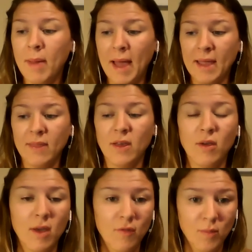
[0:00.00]
packet that
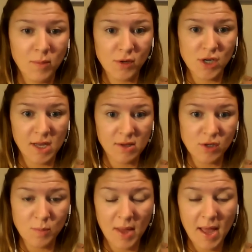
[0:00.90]
you get from your
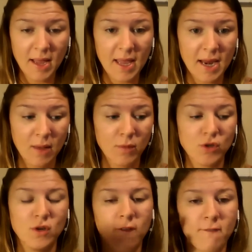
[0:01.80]
challenge pack, and I
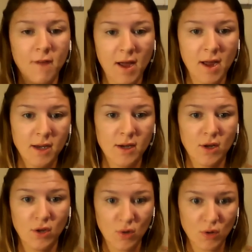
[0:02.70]
want you to find
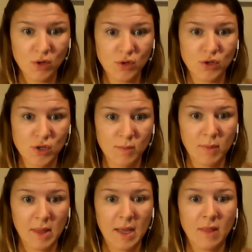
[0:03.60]
your nutrition
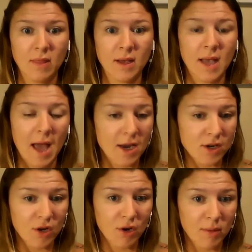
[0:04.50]
plan, the guide
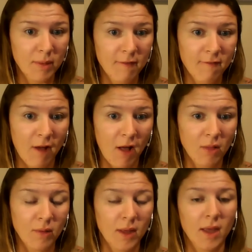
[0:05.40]
that you're going to be
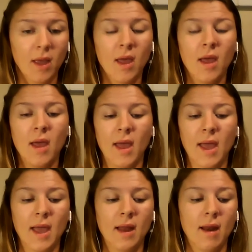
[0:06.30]
following,
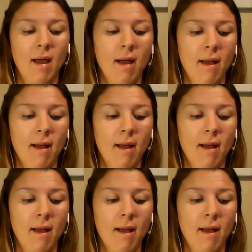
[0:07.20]
and